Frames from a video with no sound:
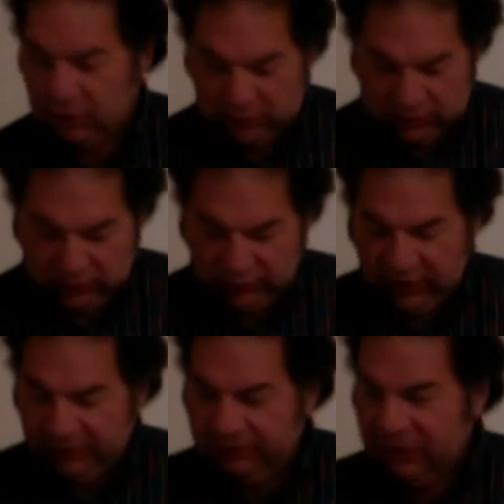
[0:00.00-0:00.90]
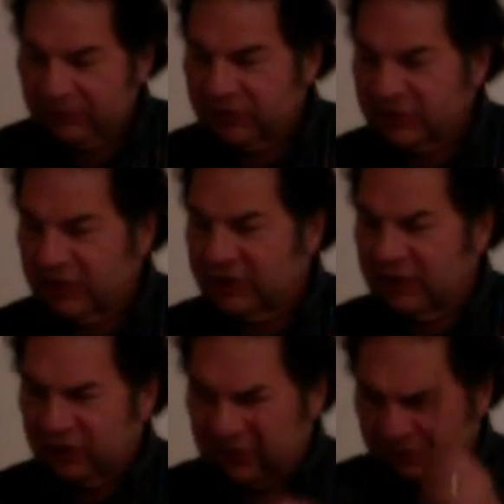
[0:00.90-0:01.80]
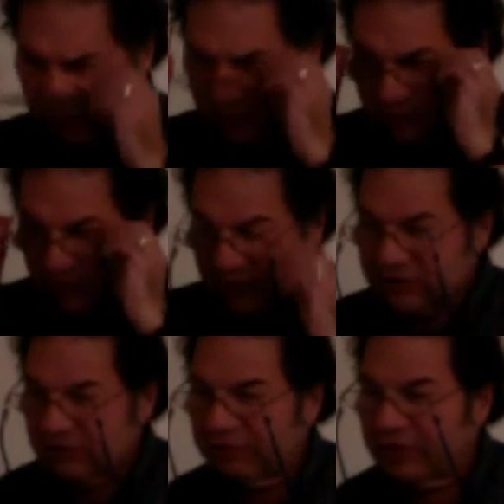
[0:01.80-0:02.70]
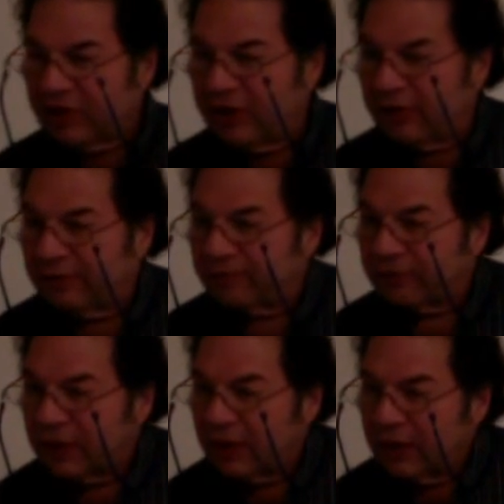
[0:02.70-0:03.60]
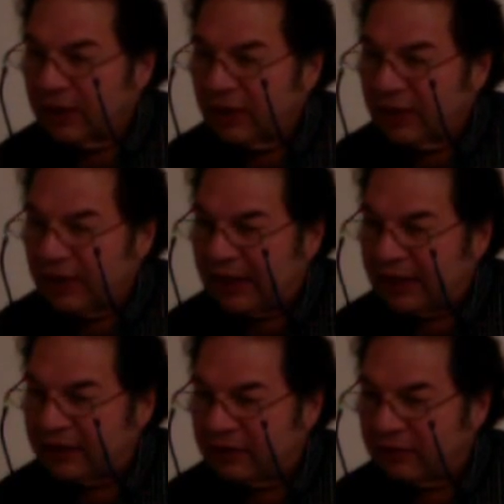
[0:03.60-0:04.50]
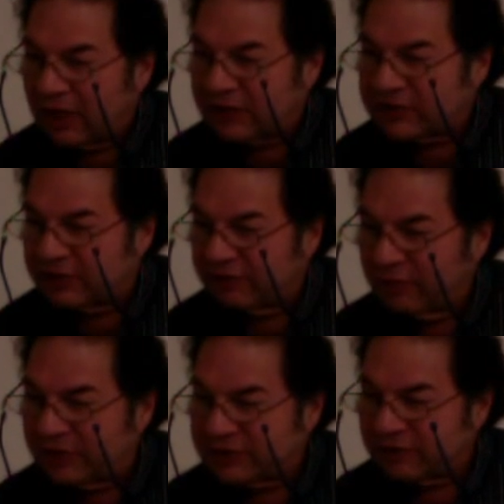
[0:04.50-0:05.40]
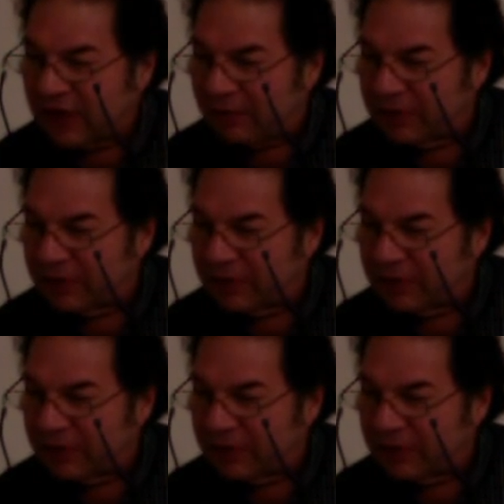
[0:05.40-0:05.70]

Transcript: Okay, I'm just going to take this bit of text over here, and there are lots of different ways of copying.